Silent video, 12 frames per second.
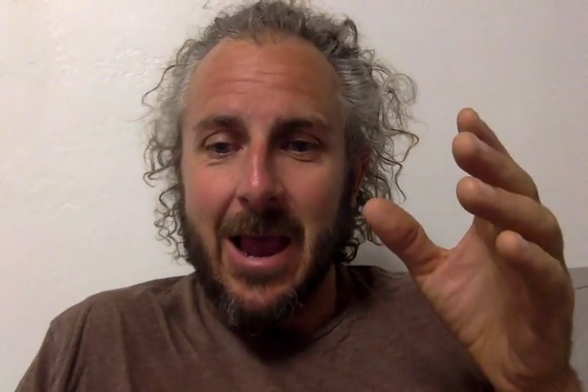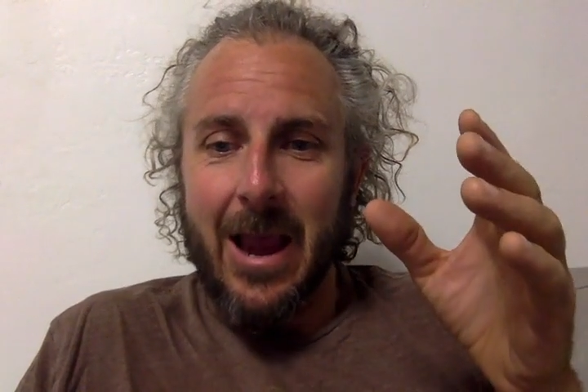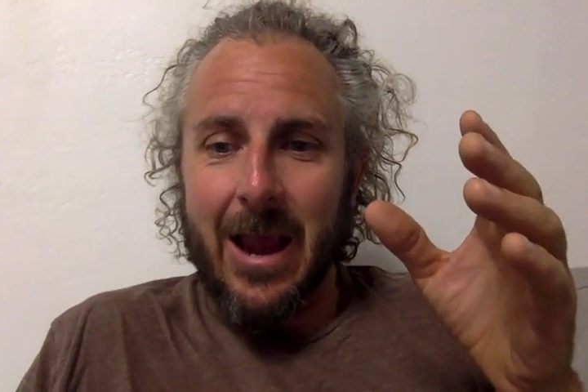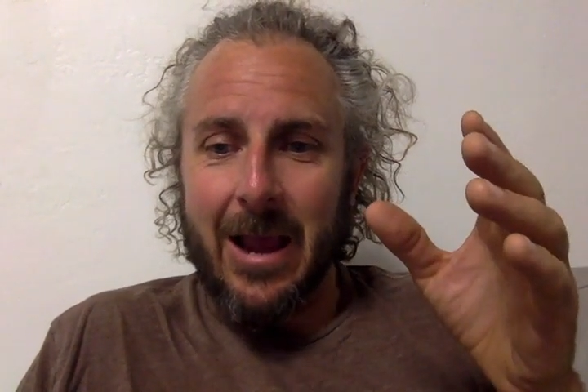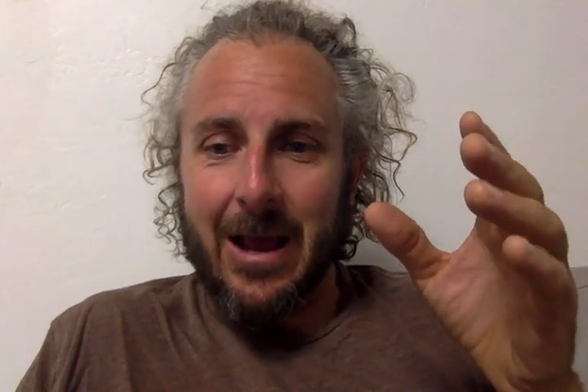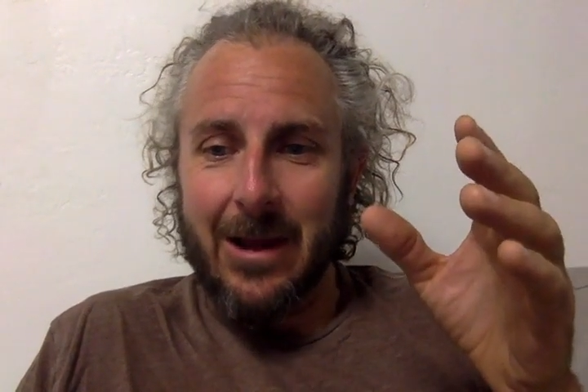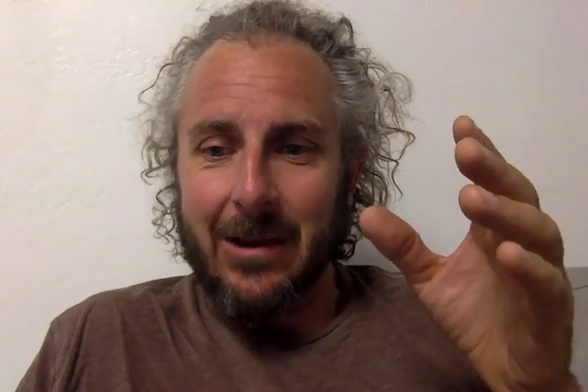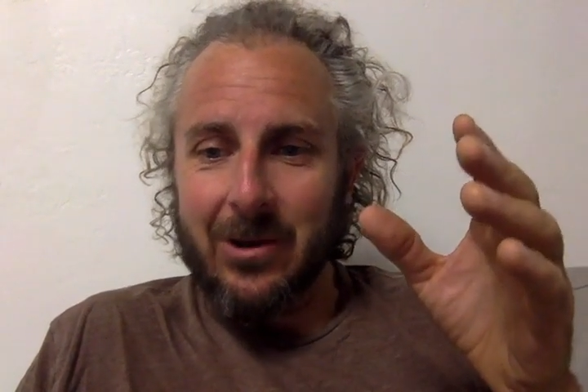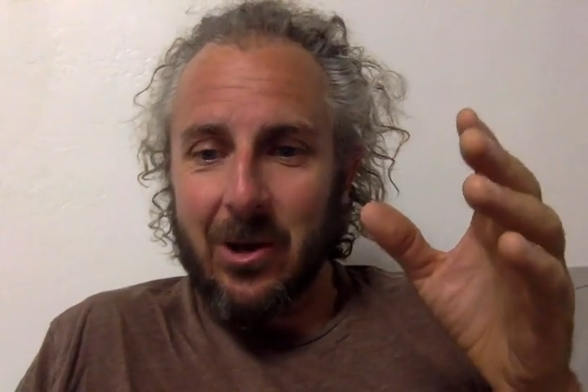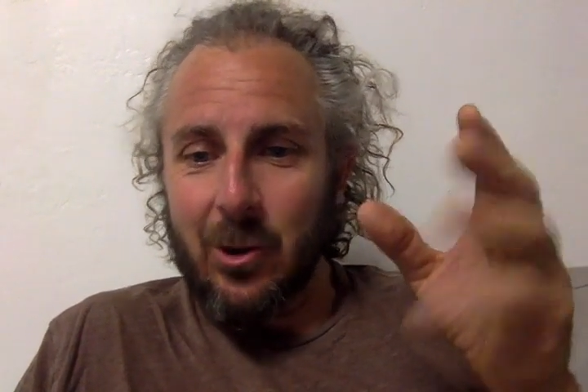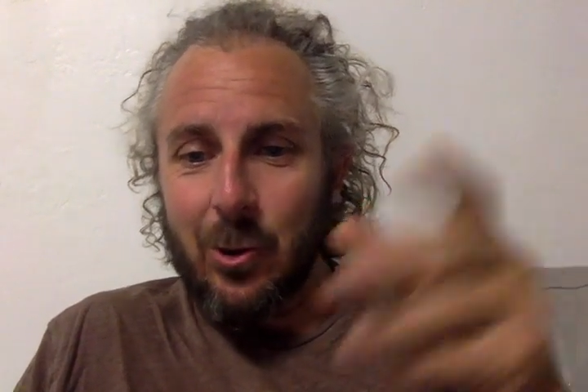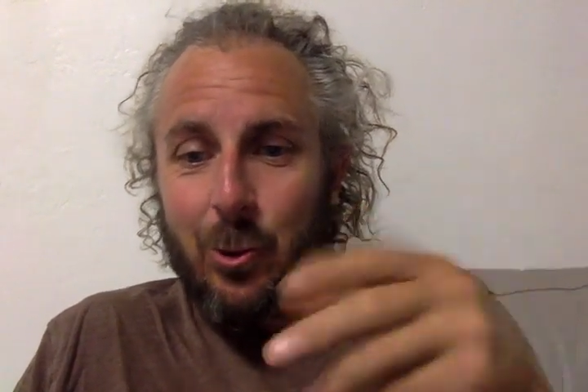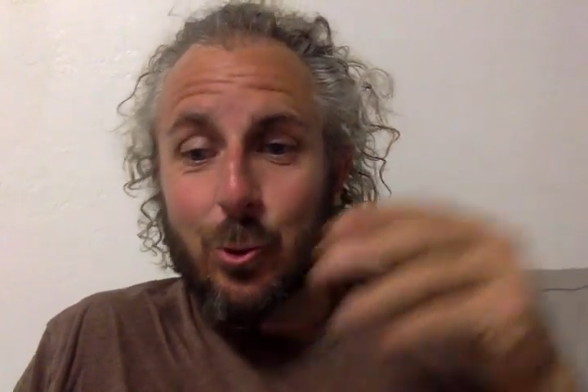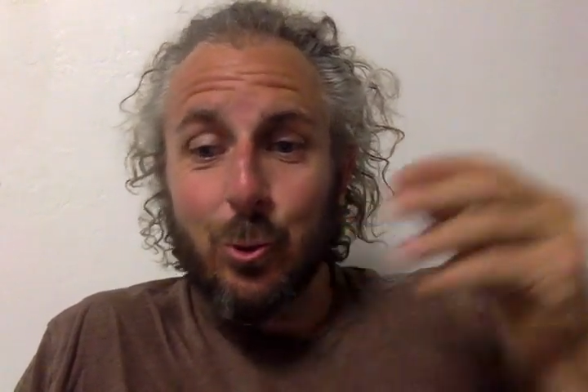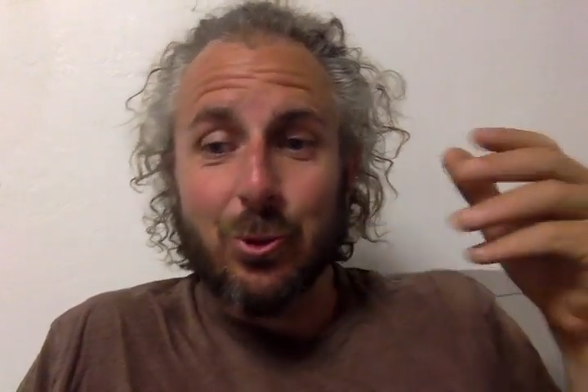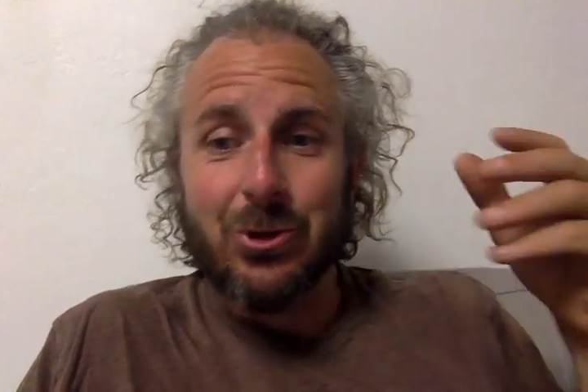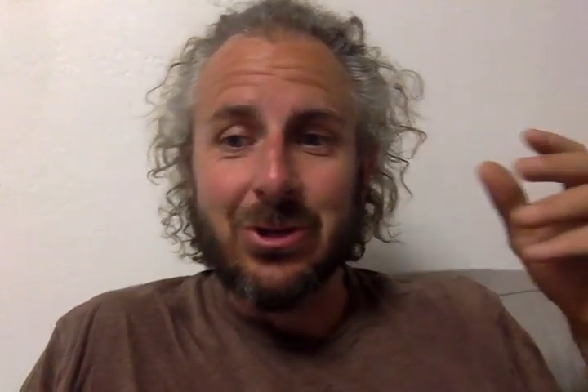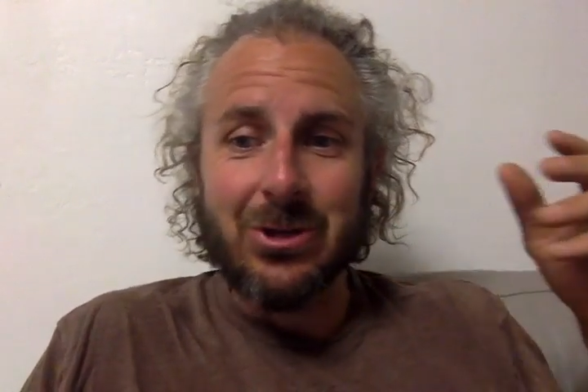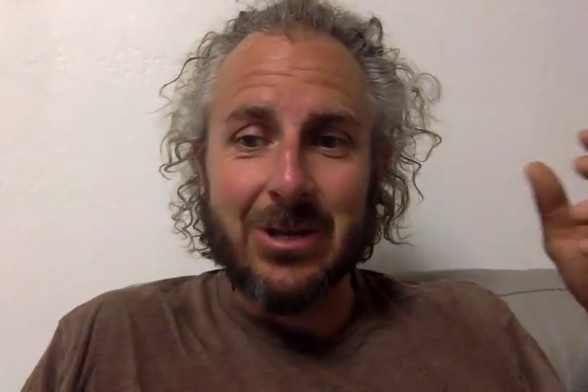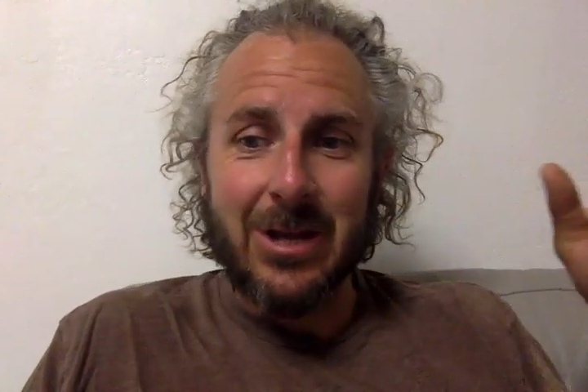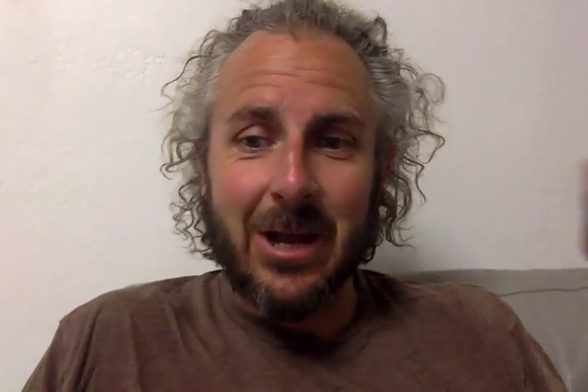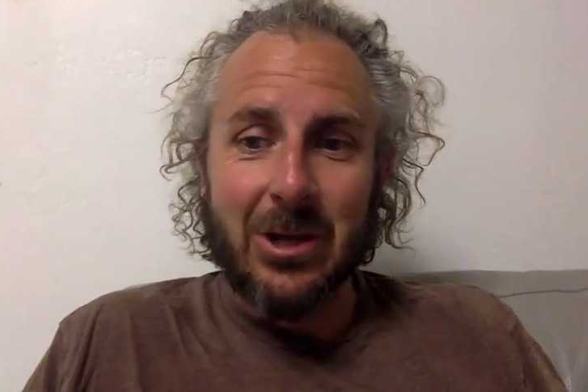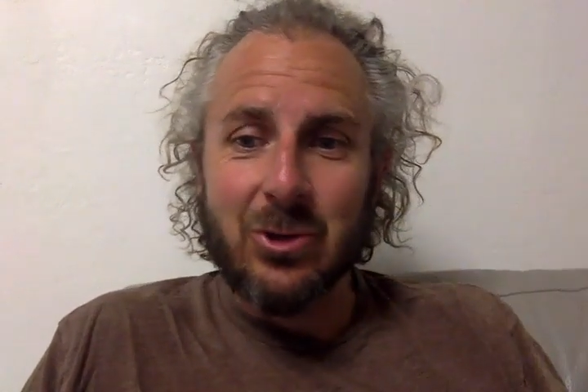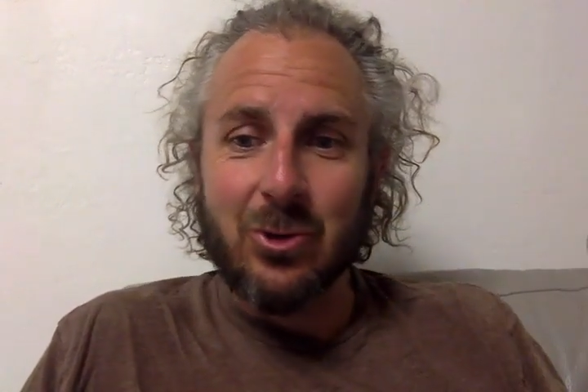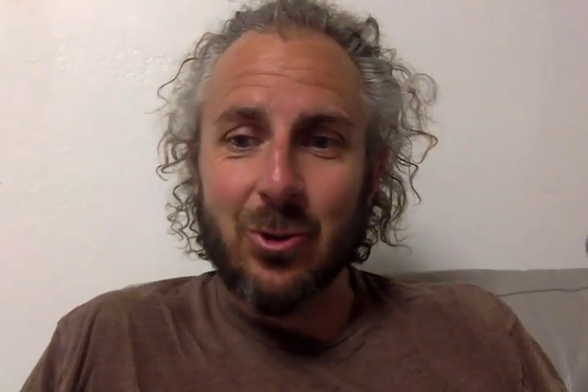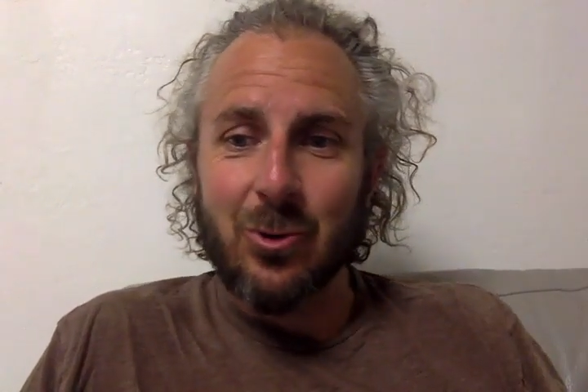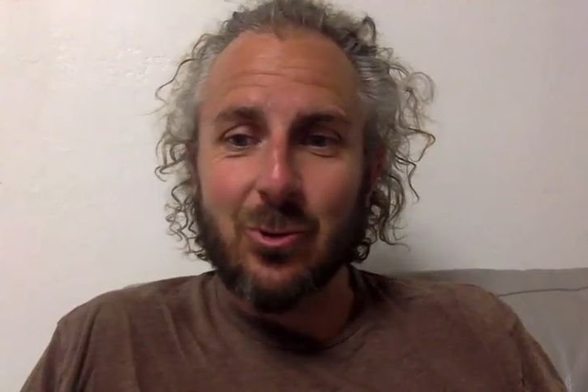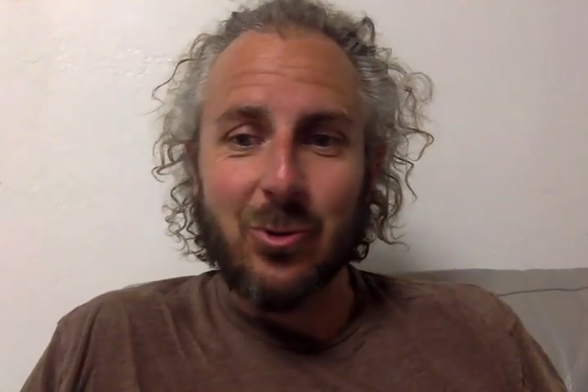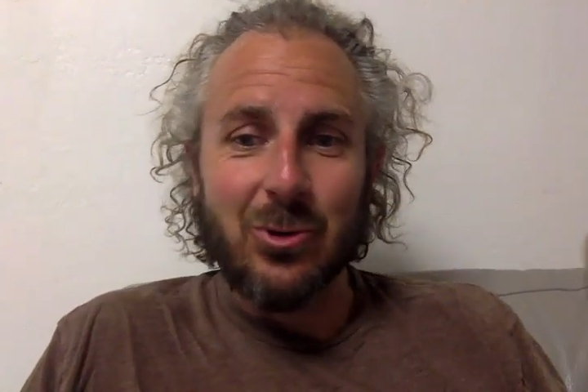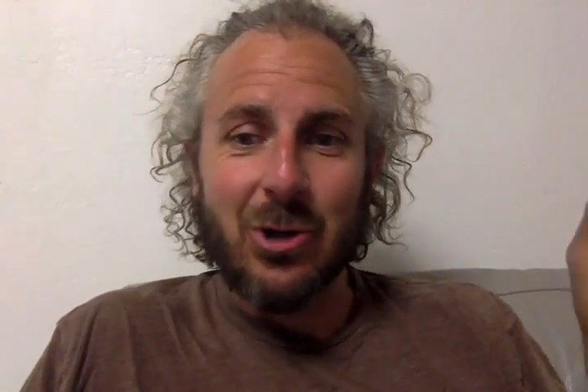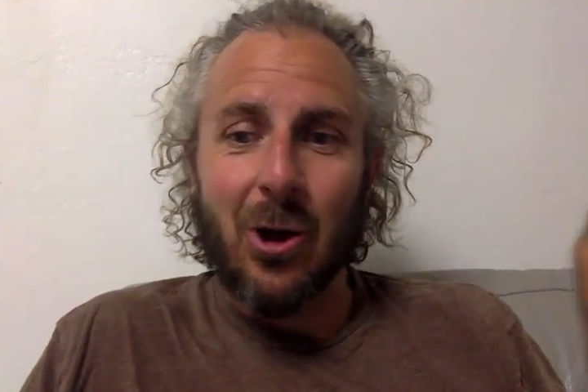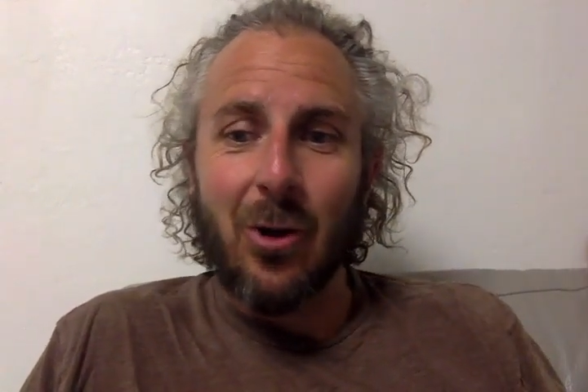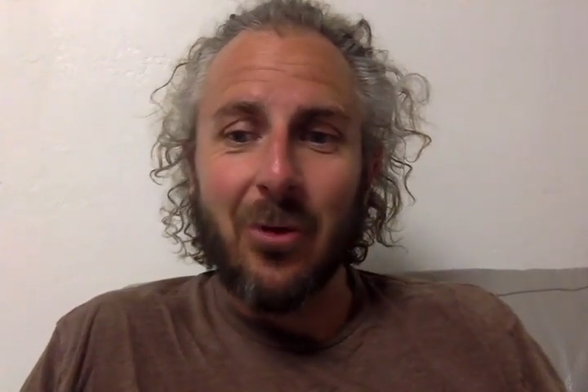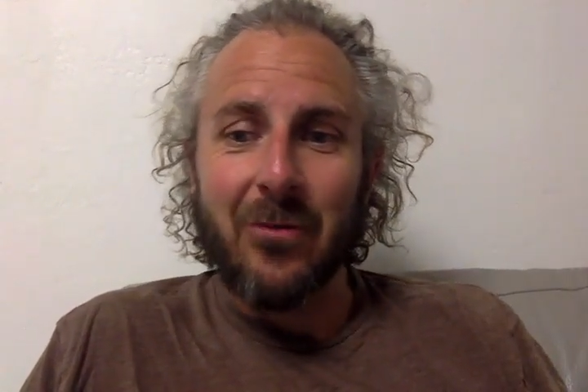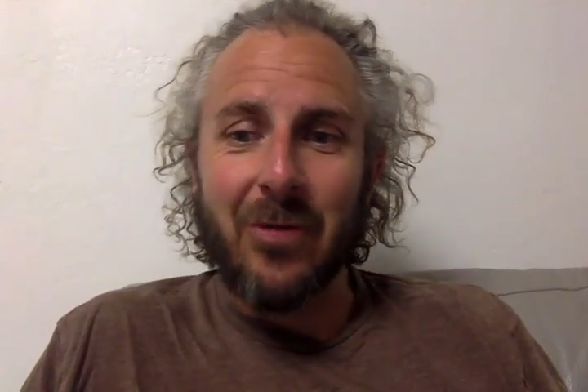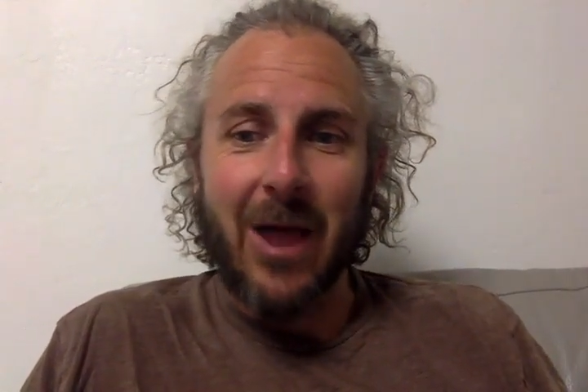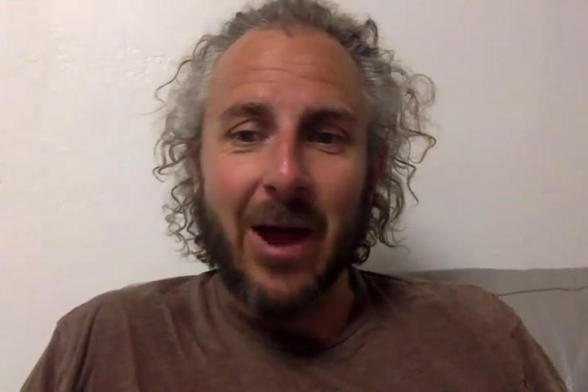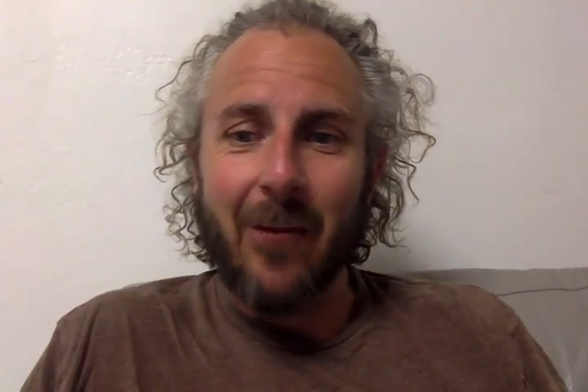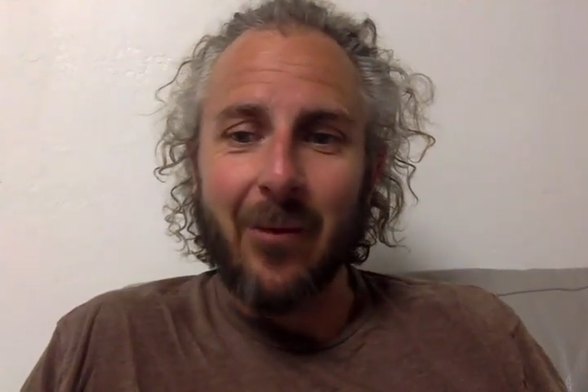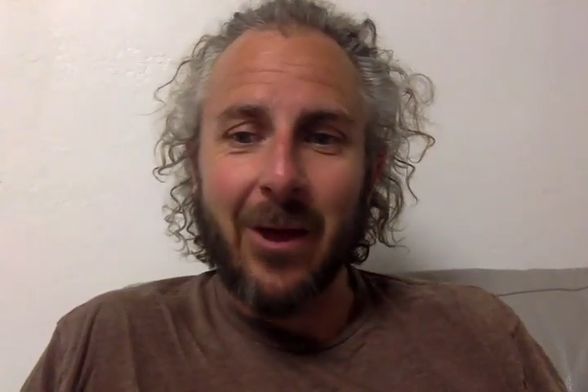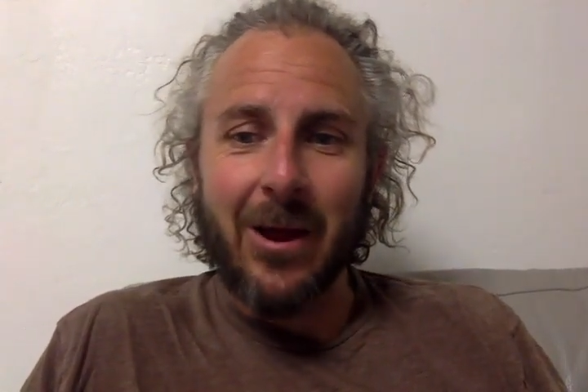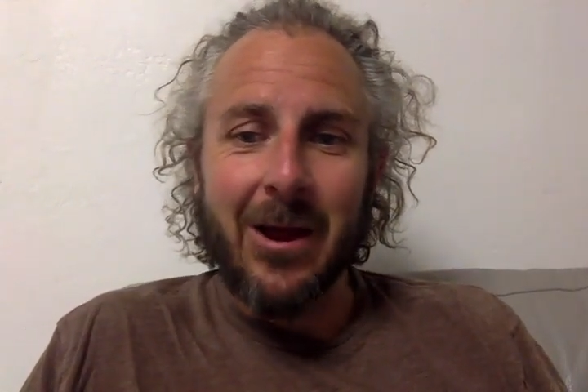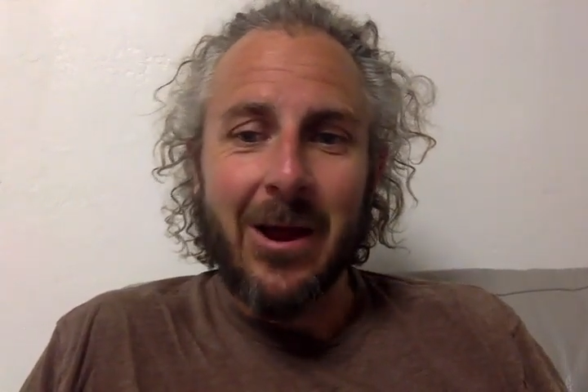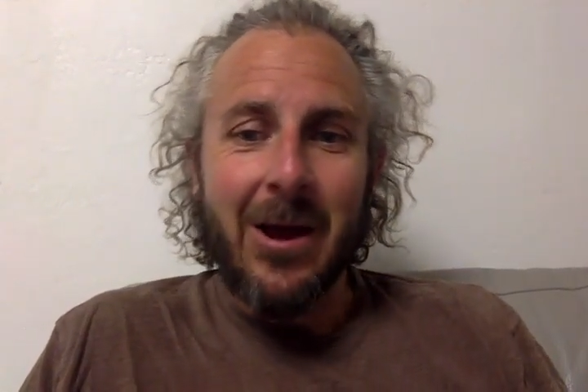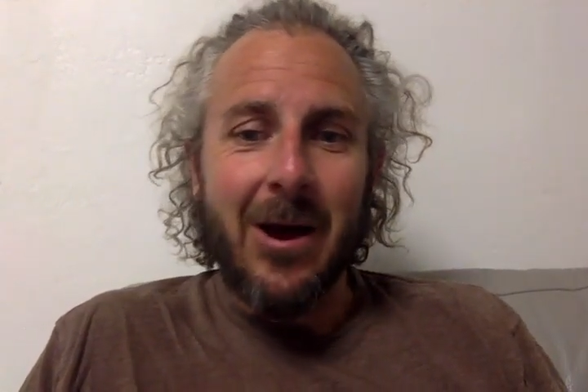and conclusions and intros and all of that, right?